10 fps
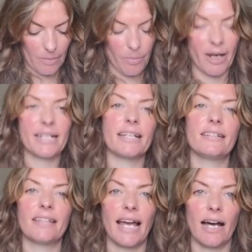breaking
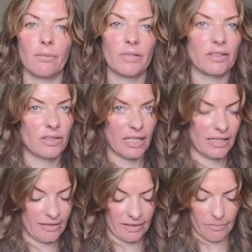down.
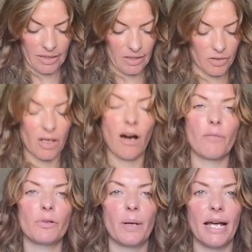It doesn't mean that you
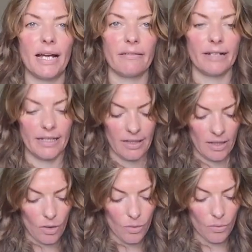can't repair it,
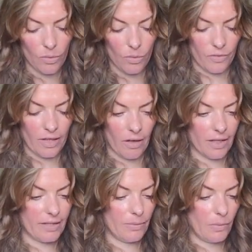or that I
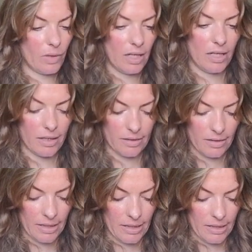think work,
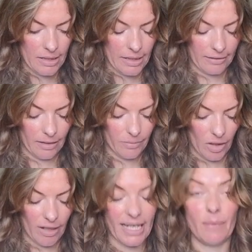because
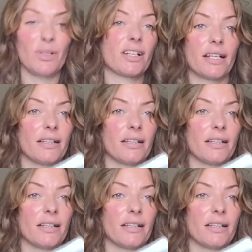I am looking